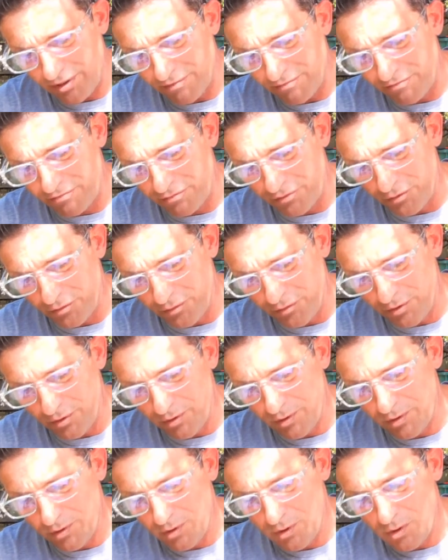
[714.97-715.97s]
of fruit.
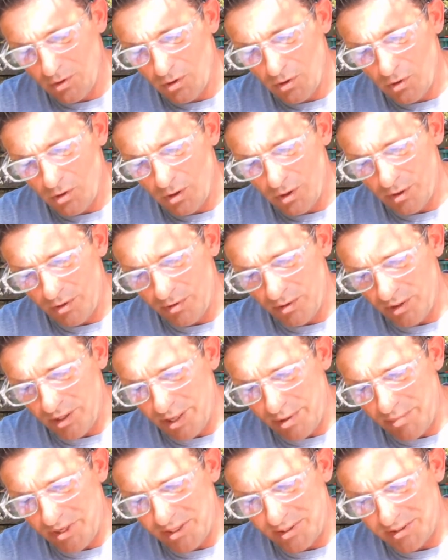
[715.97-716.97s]

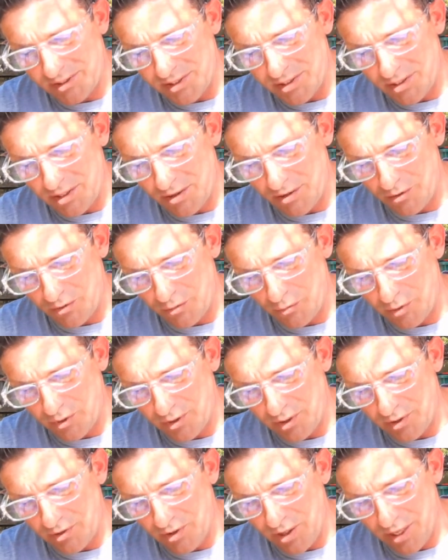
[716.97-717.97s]
Lemon is another
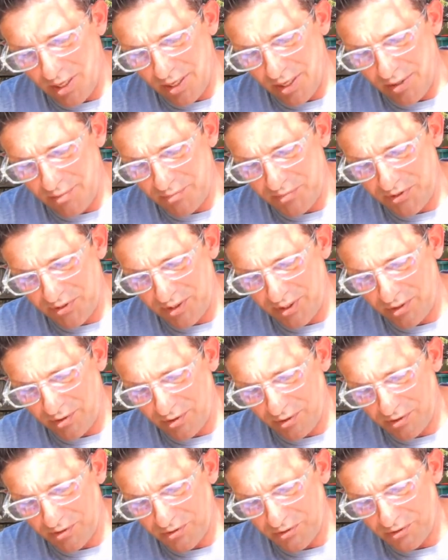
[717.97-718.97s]
one. Limes can
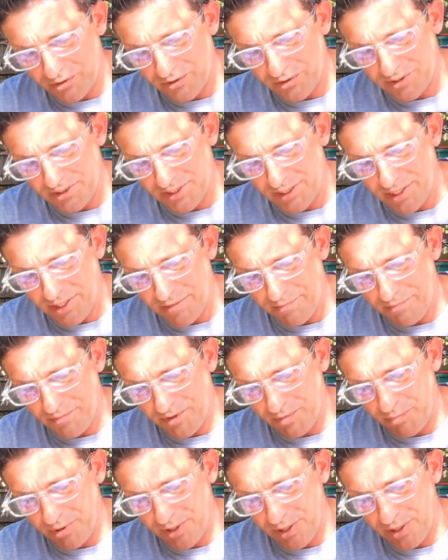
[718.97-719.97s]
also do the same,
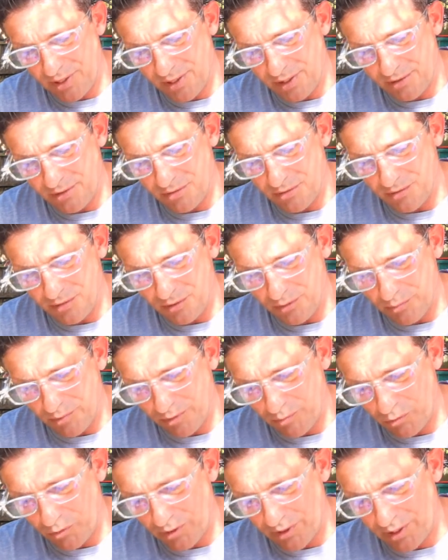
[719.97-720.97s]
depending. They're a little
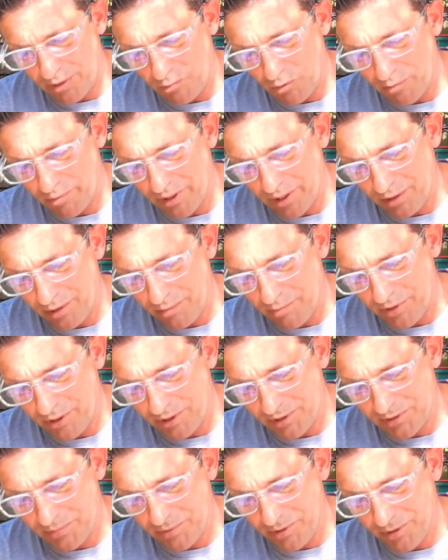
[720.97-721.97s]
bit more temperamental in my
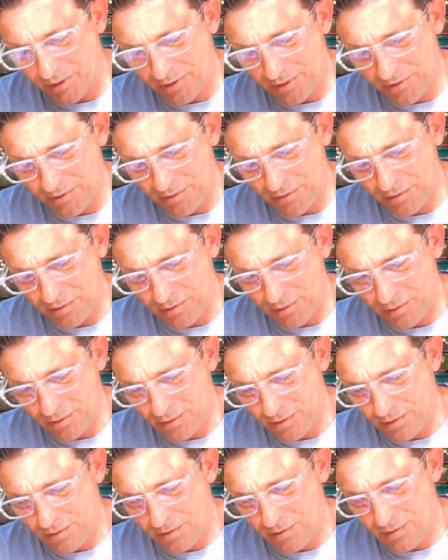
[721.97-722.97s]
experience.
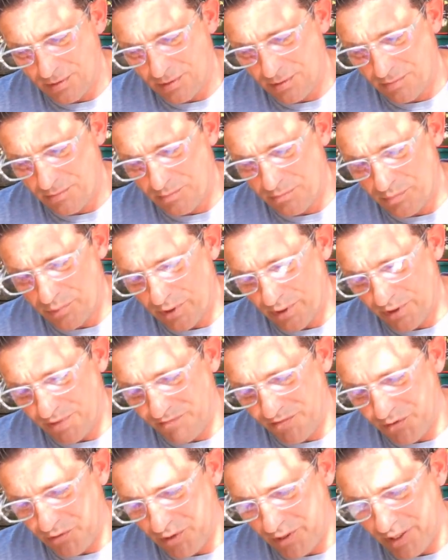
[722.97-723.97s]
But
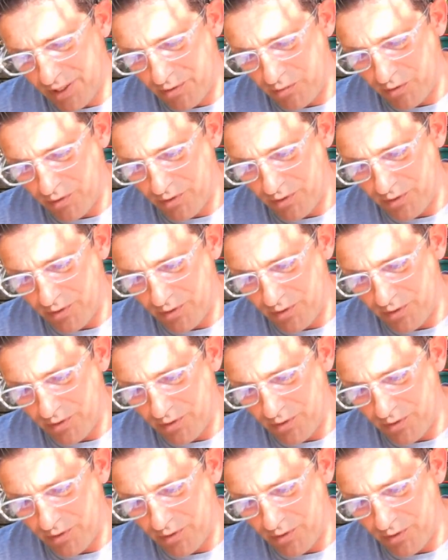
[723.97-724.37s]
if you can get one of